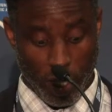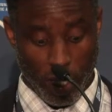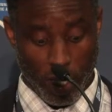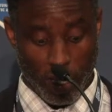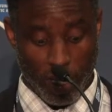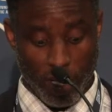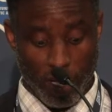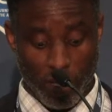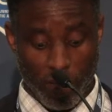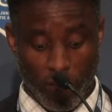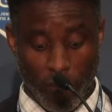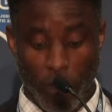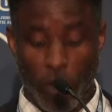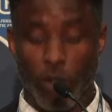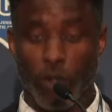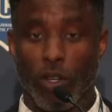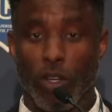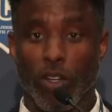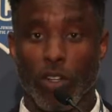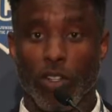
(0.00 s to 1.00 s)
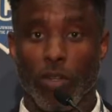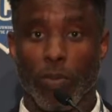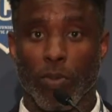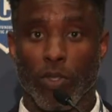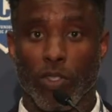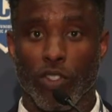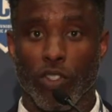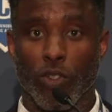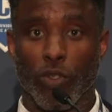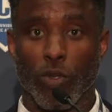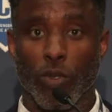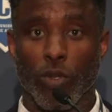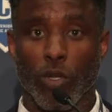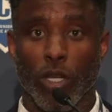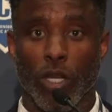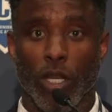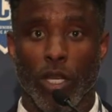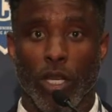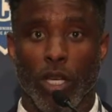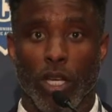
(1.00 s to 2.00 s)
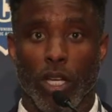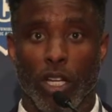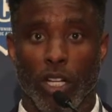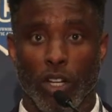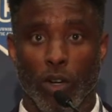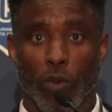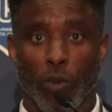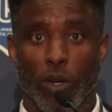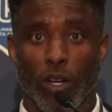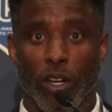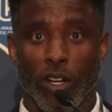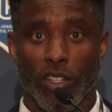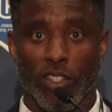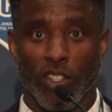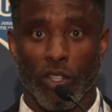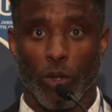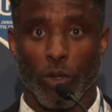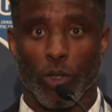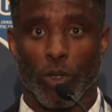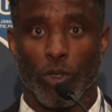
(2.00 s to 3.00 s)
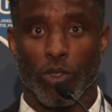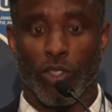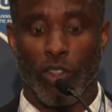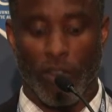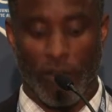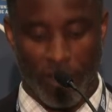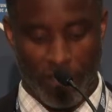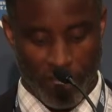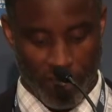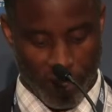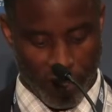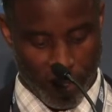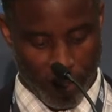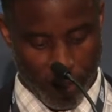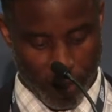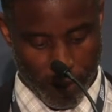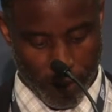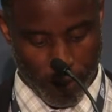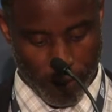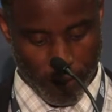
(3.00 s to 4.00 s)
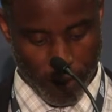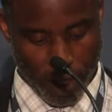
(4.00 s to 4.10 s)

and this fueled her to pursue a career in social services.